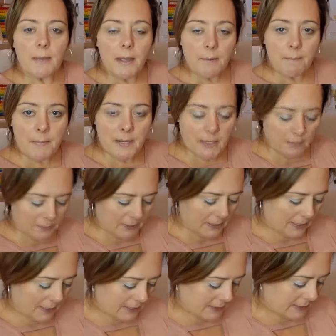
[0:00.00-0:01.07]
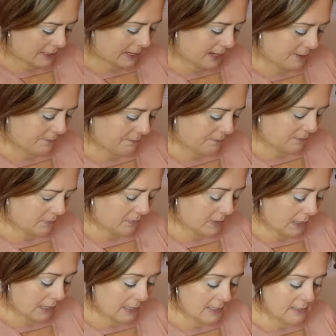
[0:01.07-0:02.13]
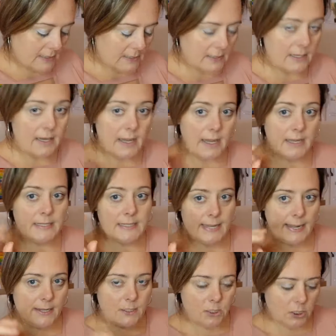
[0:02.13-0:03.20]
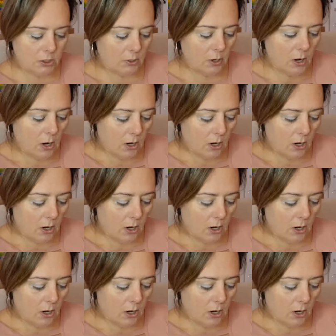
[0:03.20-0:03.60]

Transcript: manipulate his answer,